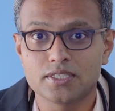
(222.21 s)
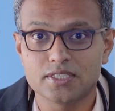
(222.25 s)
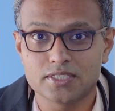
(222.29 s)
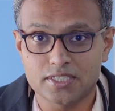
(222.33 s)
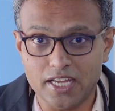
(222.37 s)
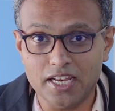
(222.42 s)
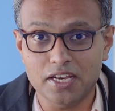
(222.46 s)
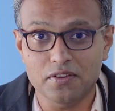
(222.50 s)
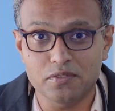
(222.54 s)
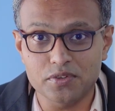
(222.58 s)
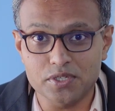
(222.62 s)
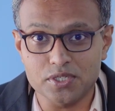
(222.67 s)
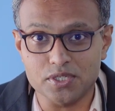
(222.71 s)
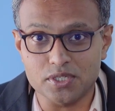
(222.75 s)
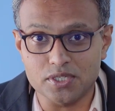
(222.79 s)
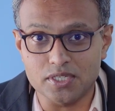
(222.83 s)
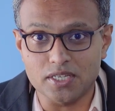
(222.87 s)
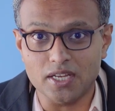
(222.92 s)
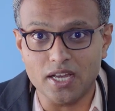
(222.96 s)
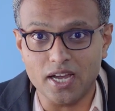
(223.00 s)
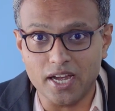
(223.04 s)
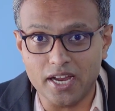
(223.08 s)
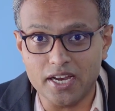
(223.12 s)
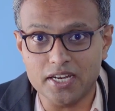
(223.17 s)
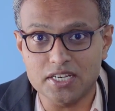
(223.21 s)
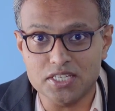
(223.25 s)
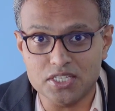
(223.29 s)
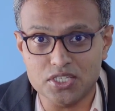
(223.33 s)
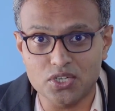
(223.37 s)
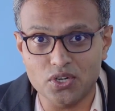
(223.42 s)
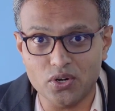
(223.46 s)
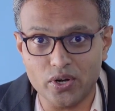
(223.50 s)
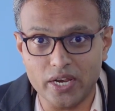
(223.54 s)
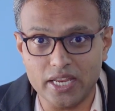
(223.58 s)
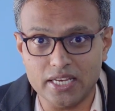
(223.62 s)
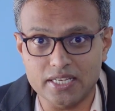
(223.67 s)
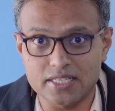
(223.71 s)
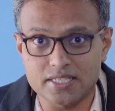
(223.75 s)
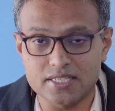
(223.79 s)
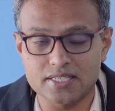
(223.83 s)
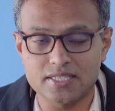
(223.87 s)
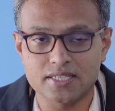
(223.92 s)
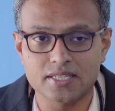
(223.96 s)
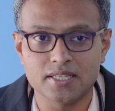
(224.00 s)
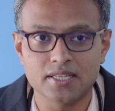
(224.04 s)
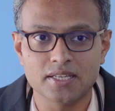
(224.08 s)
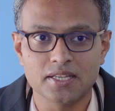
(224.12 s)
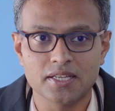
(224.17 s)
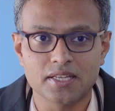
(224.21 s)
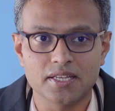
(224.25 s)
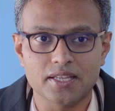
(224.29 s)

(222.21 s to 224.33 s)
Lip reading: Television and screens,